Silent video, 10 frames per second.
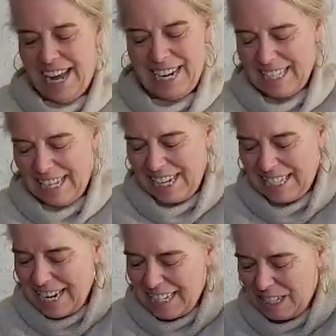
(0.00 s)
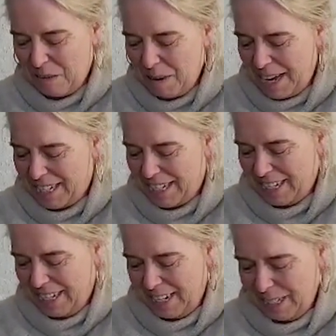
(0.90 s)
And it's not so much.
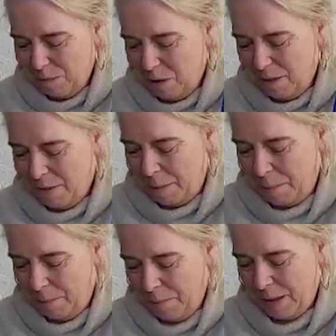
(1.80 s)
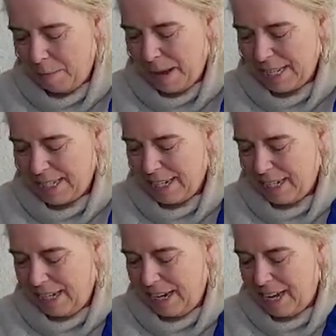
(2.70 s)
It is more of a
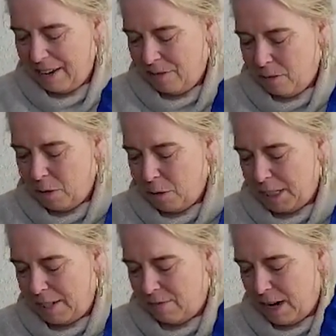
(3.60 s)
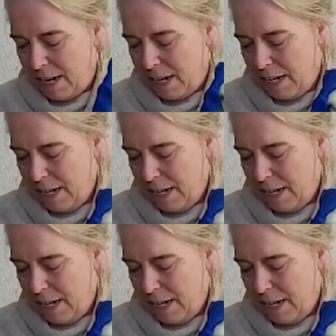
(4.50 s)
pastel-y, kind of a rosy red,